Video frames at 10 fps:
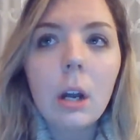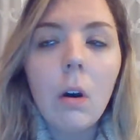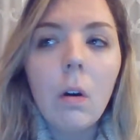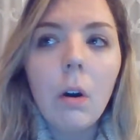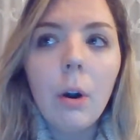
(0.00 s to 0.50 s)

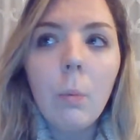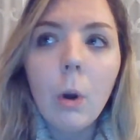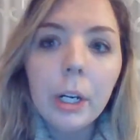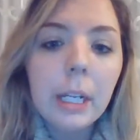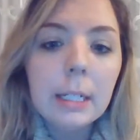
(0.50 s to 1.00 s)
are
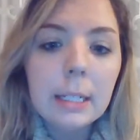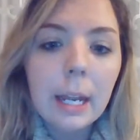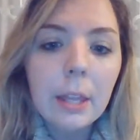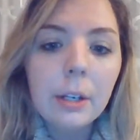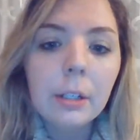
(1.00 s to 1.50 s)
working
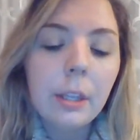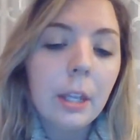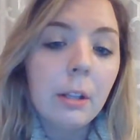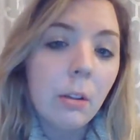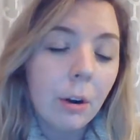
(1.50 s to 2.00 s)
together and
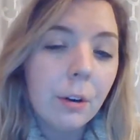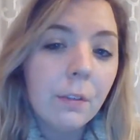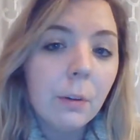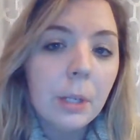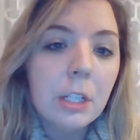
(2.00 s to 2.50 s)
they learn
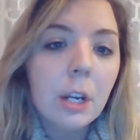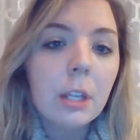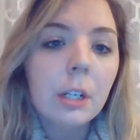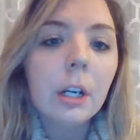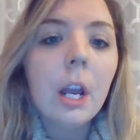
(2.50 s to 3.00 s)
from each
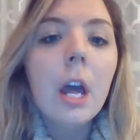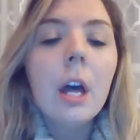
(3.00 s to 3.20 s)
other,